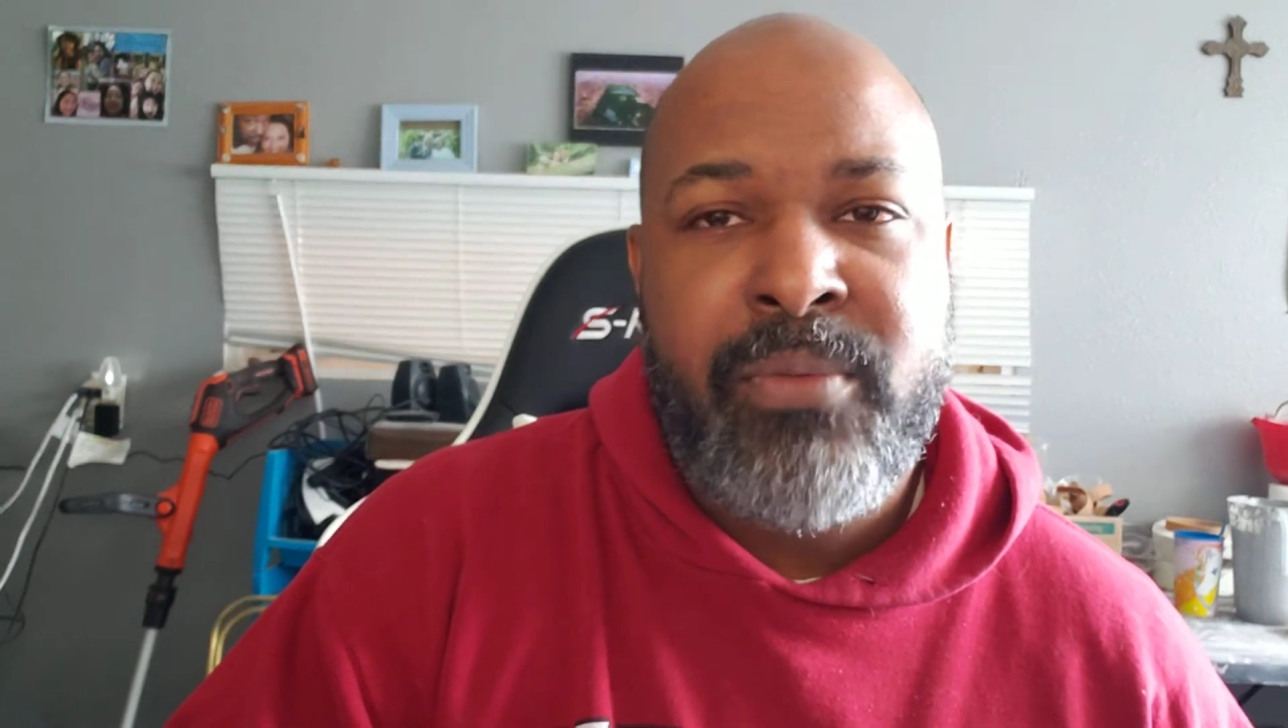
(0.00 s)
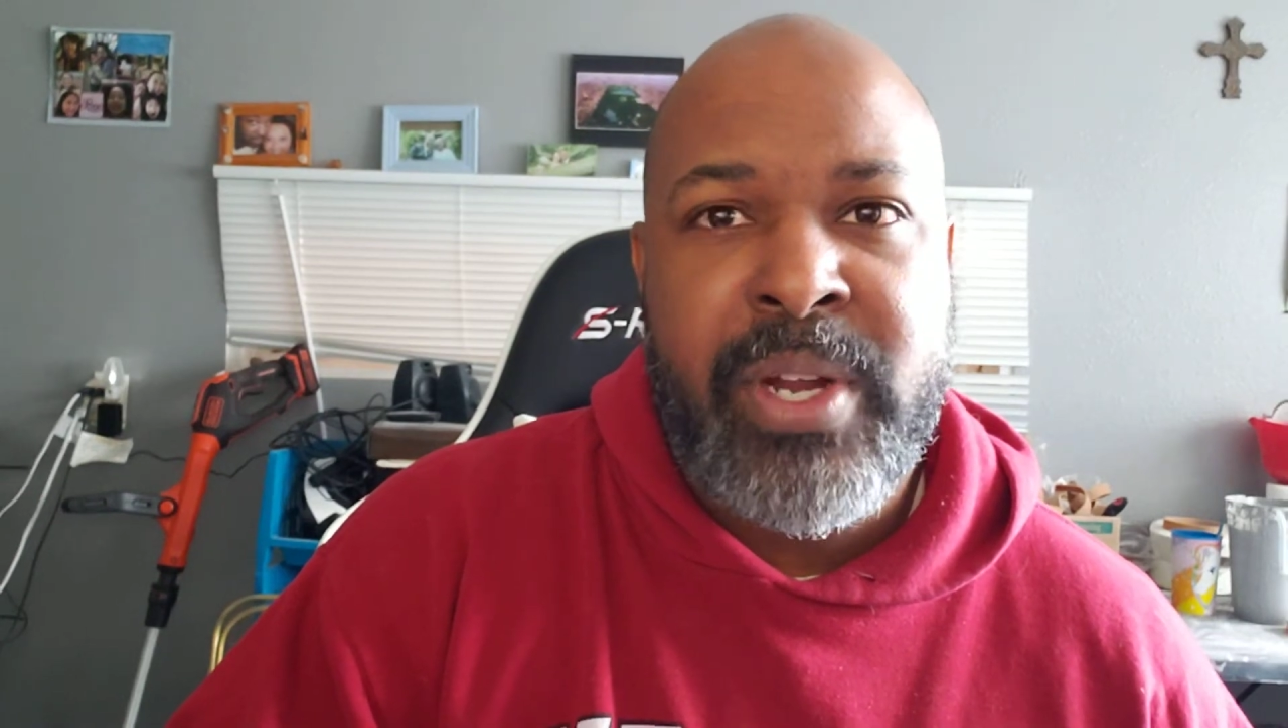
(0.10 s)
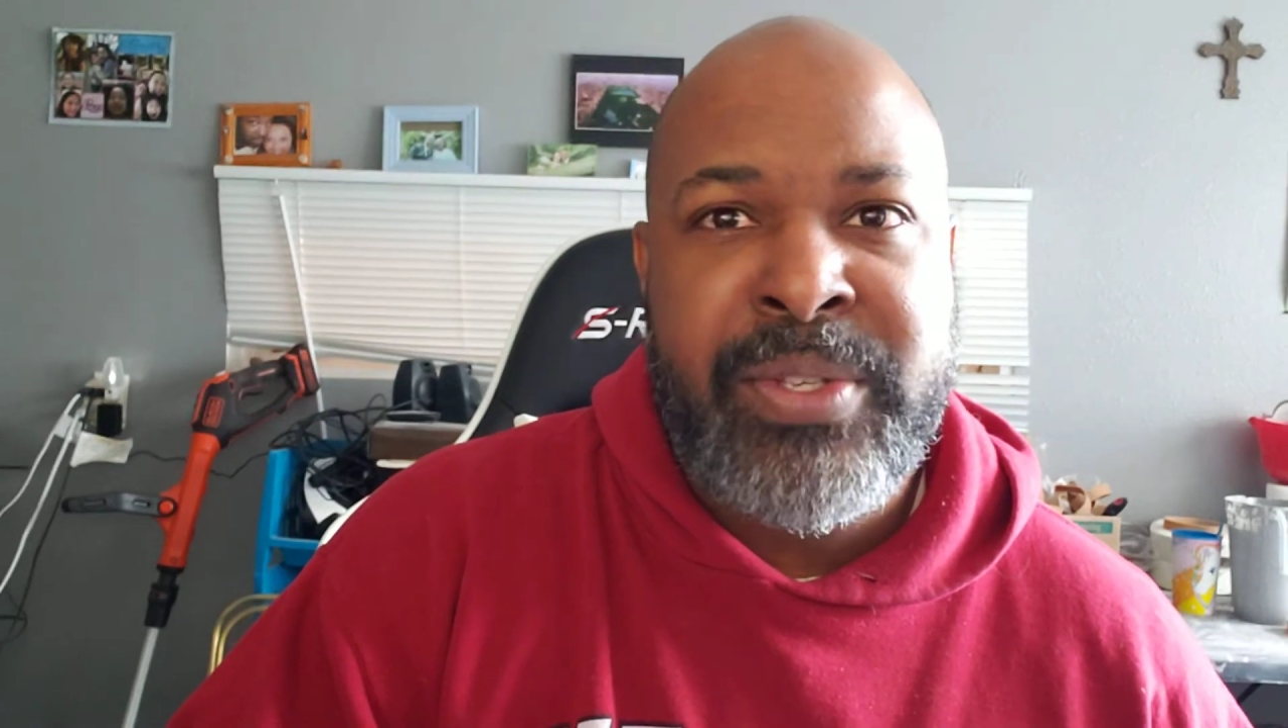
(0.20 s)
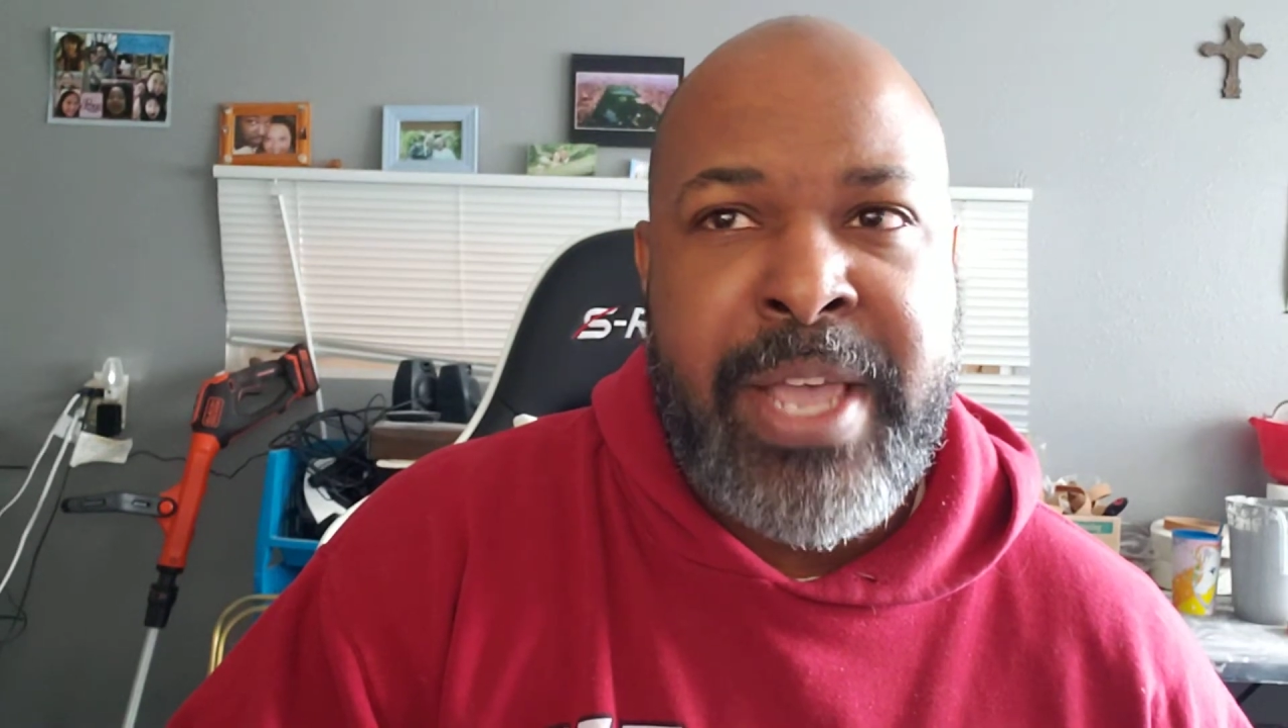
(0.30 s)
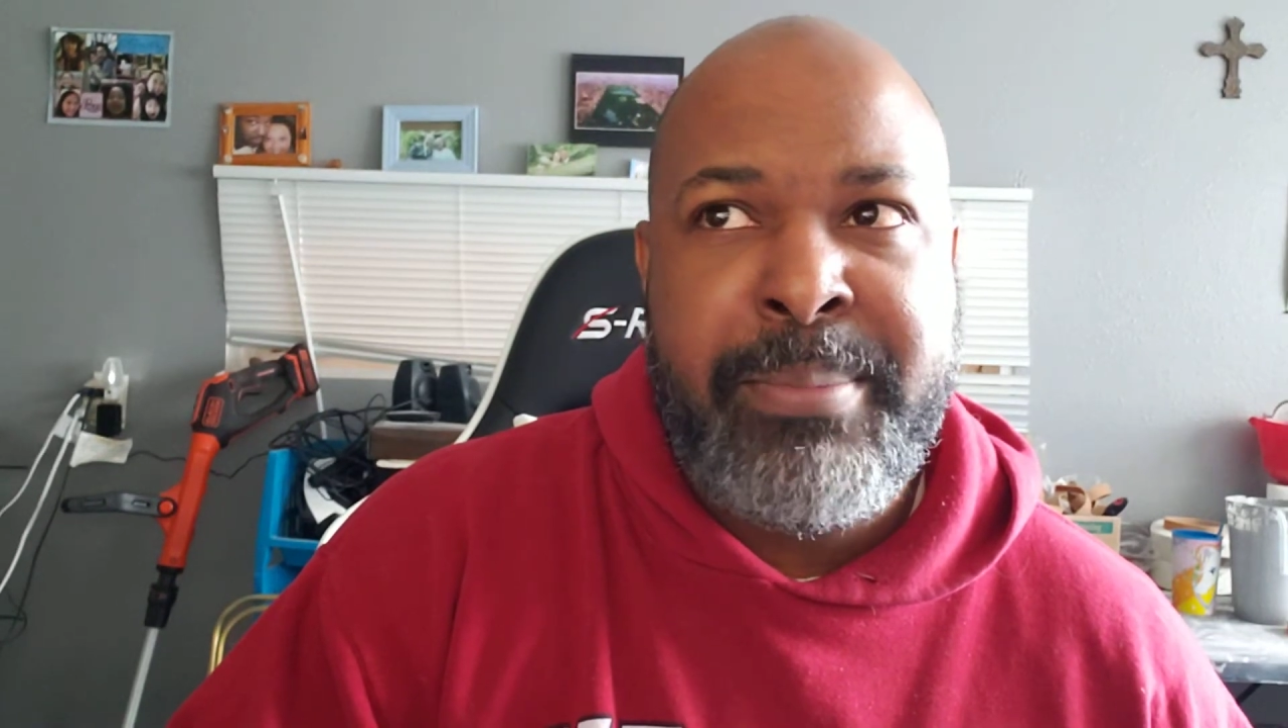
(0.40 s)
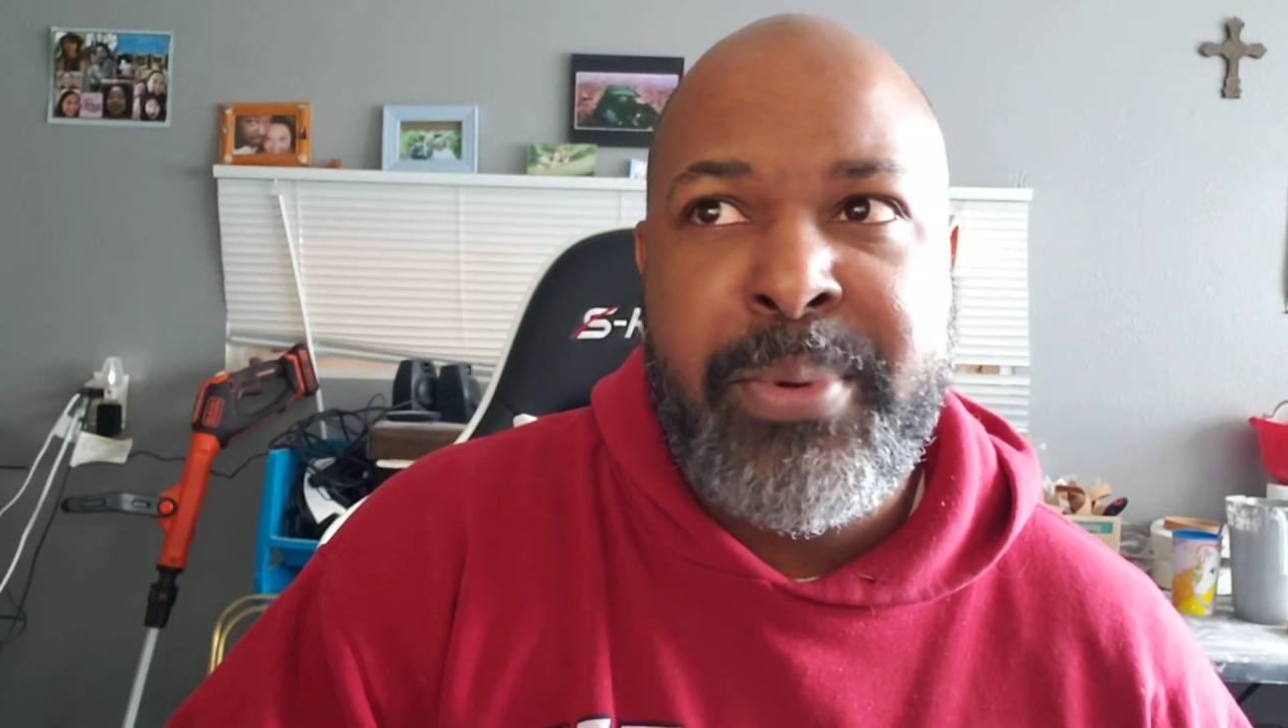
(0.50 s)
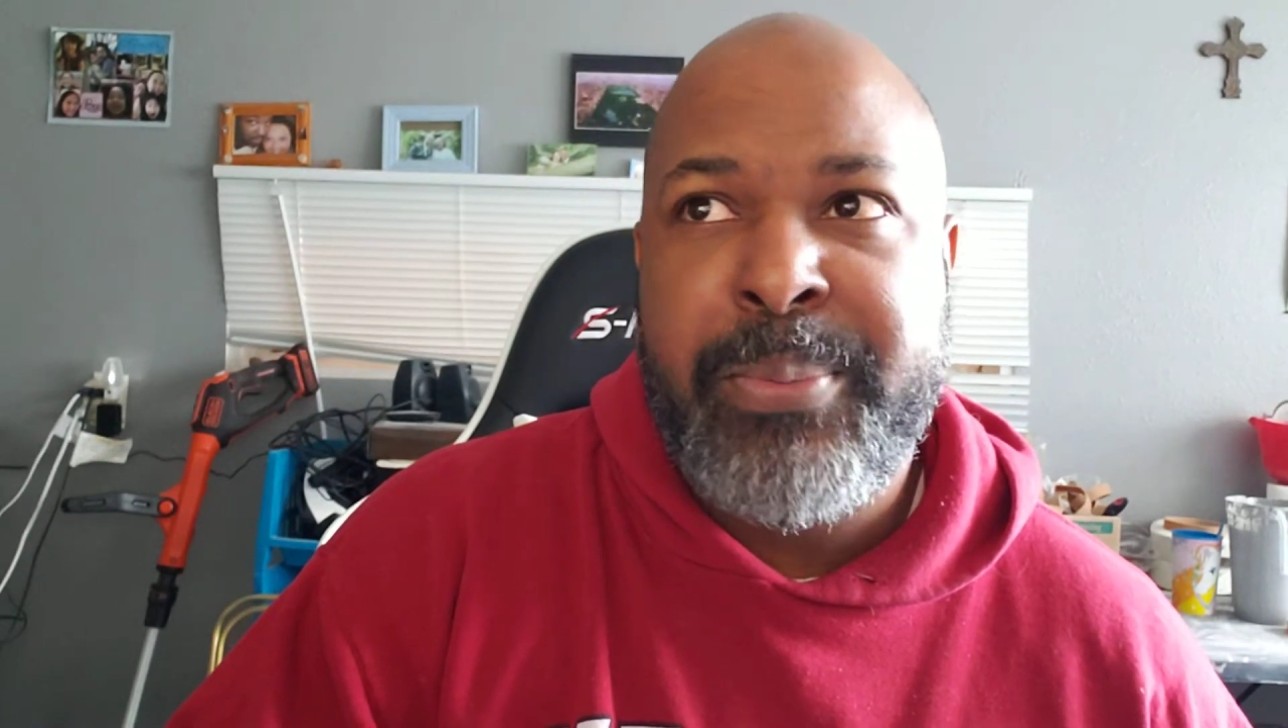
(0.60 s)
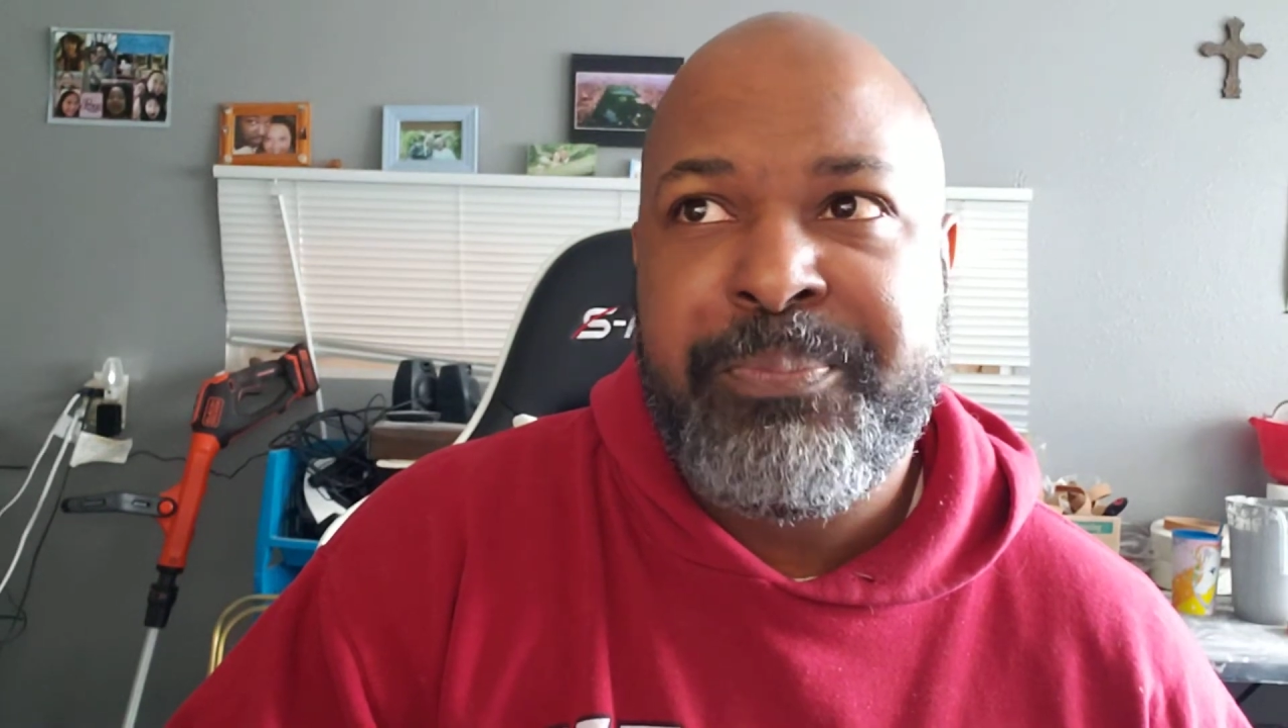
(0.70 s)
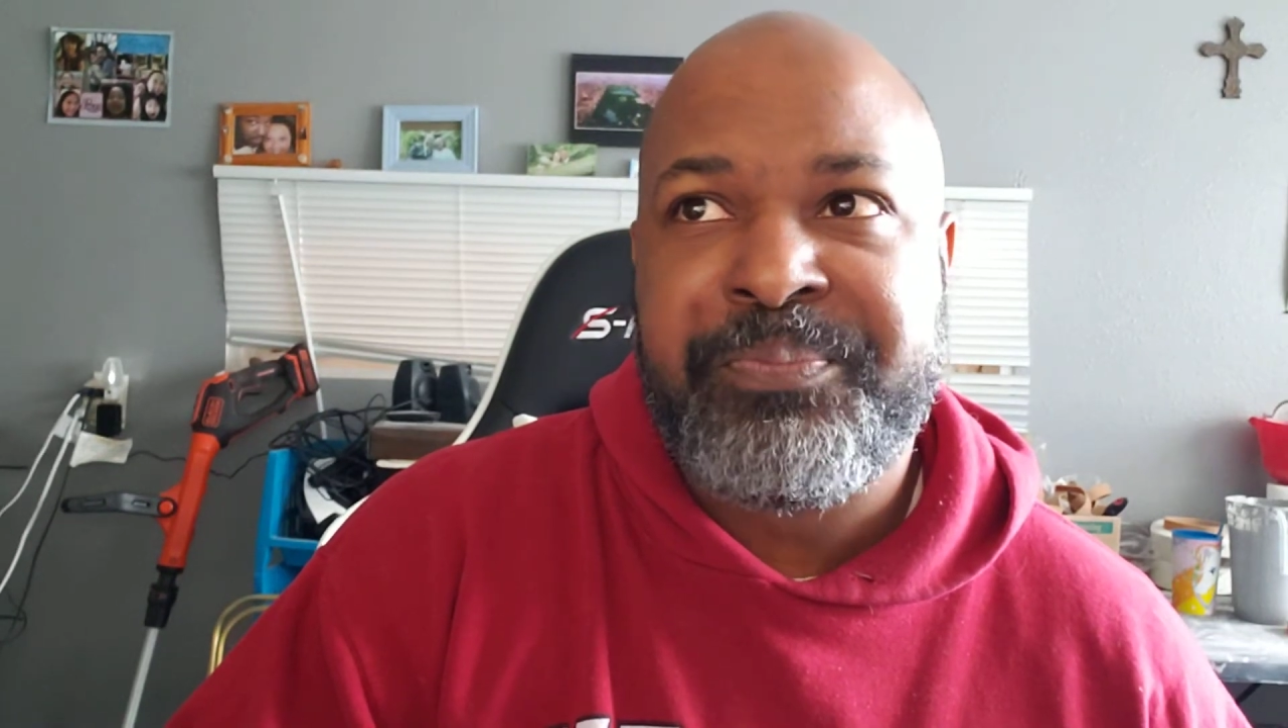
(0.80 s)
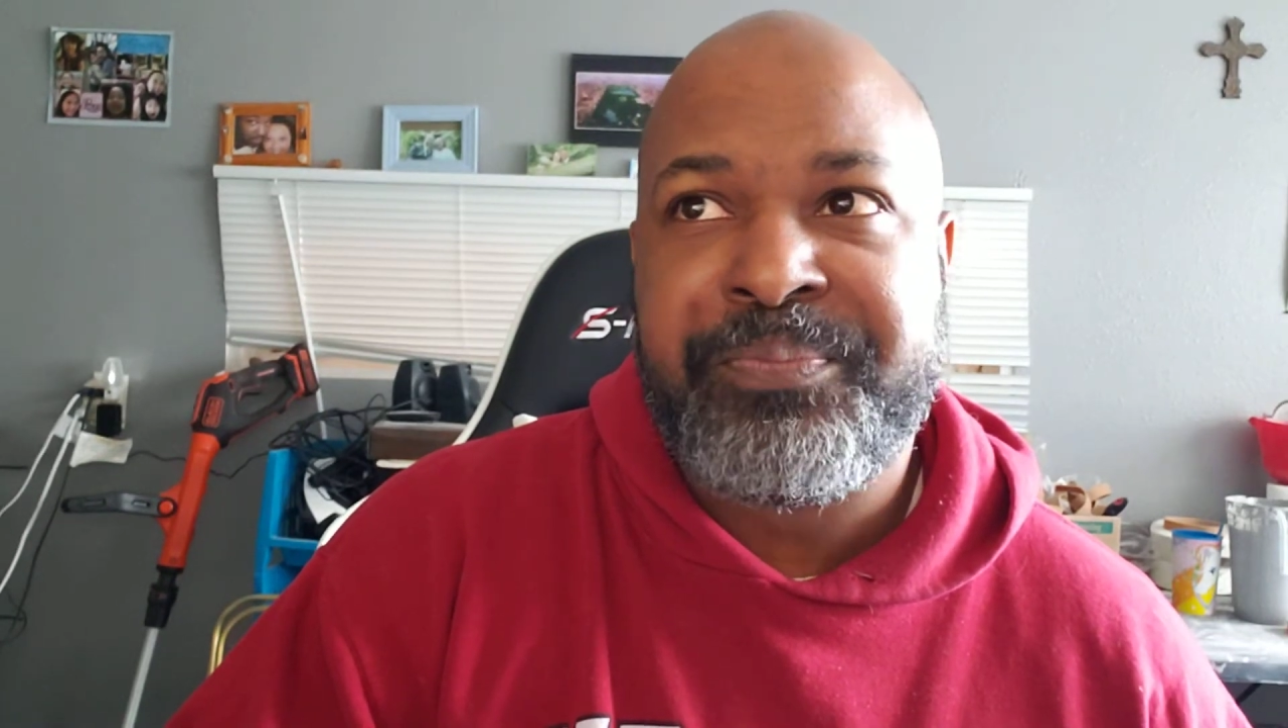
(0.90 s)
for example.